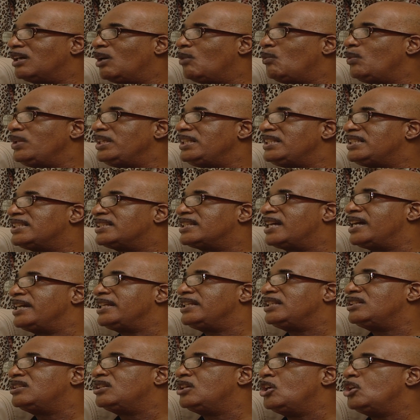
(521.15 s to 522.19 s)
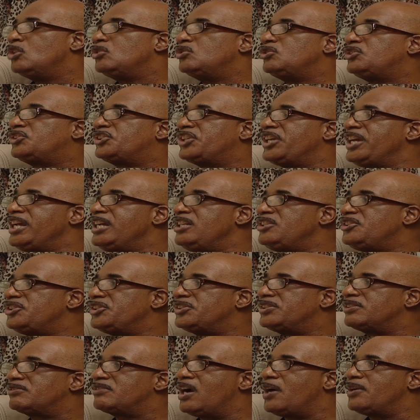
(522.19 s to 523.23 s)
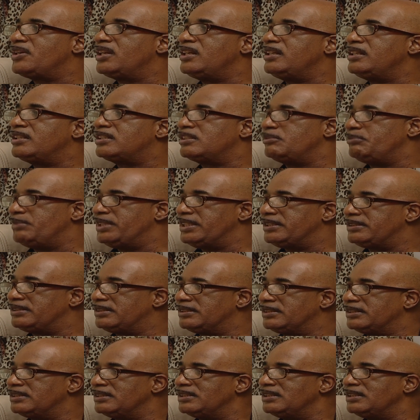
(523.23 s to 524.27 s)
and we decided to change it around a little bit.